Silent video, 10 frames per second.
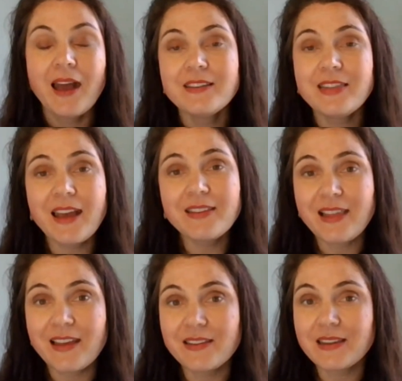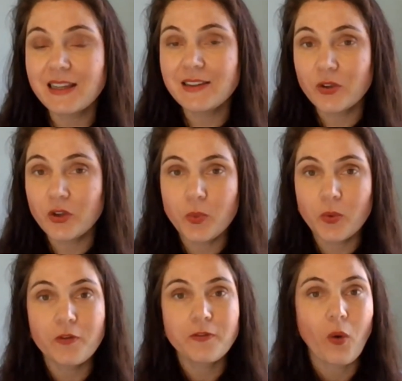Today's lesson is
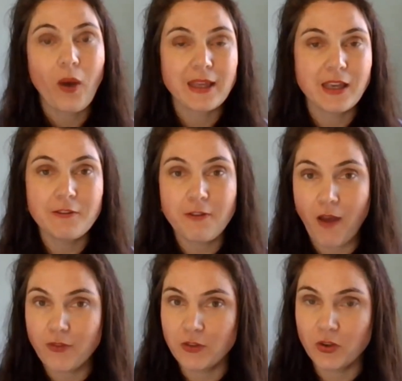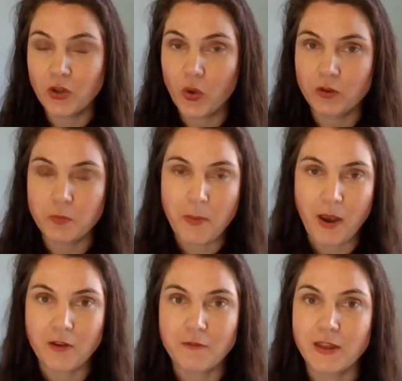suitable for a Year 5 student who is
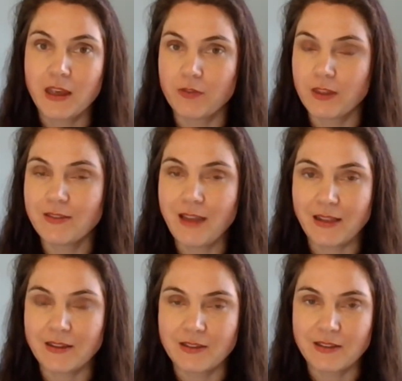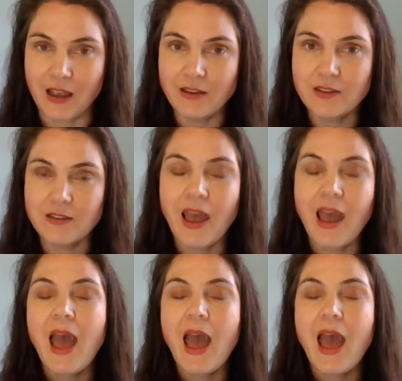preparing for the Gifted and Talented test.